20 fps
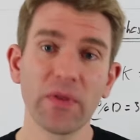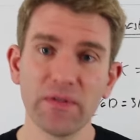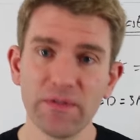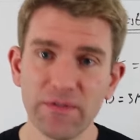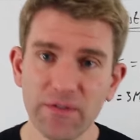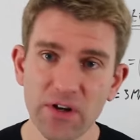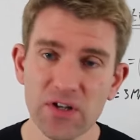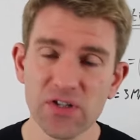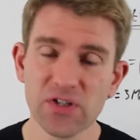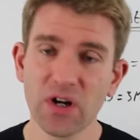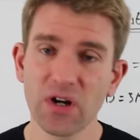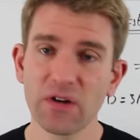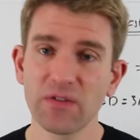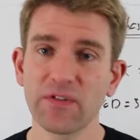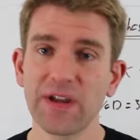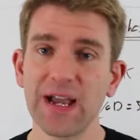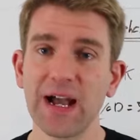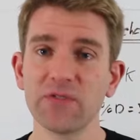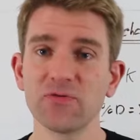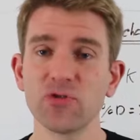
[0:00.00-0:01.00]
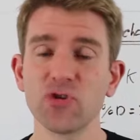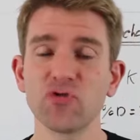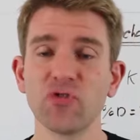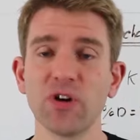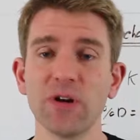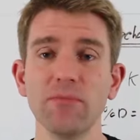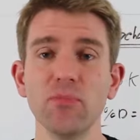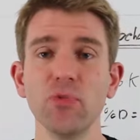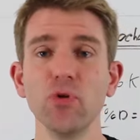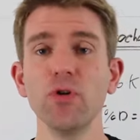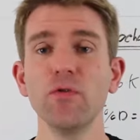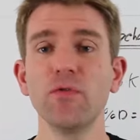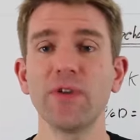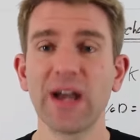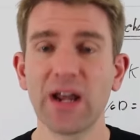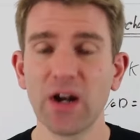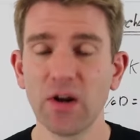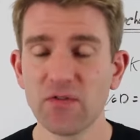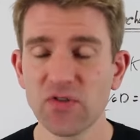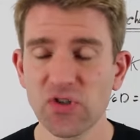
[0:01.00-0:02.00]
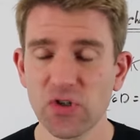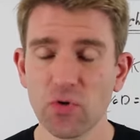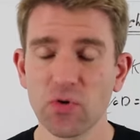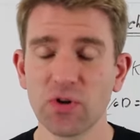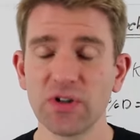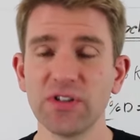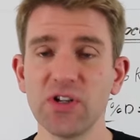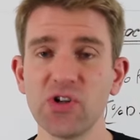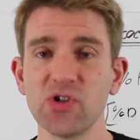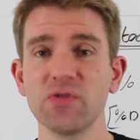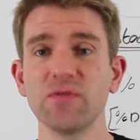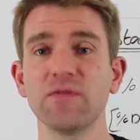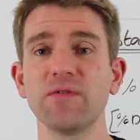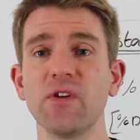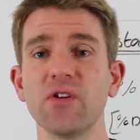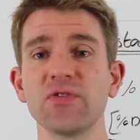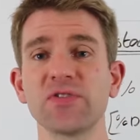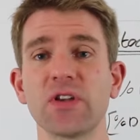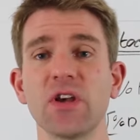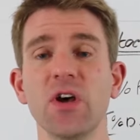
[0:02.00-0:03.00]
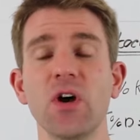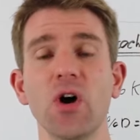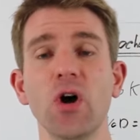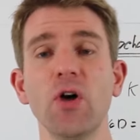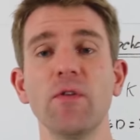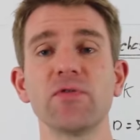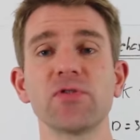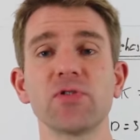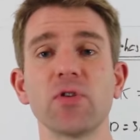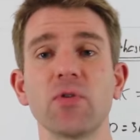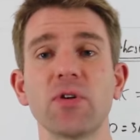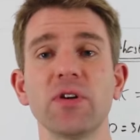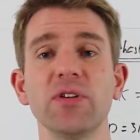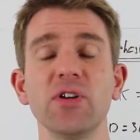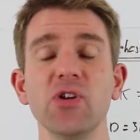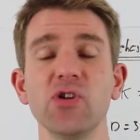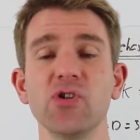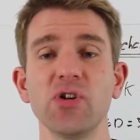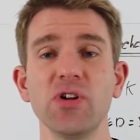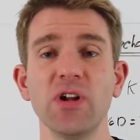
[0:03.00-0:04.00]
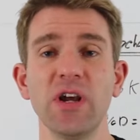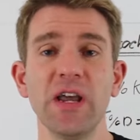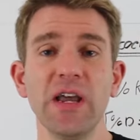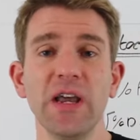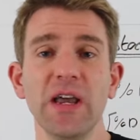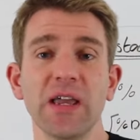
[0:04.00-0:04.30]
on the first kind of counter trend move, we get an oversold condition, first oversold condition,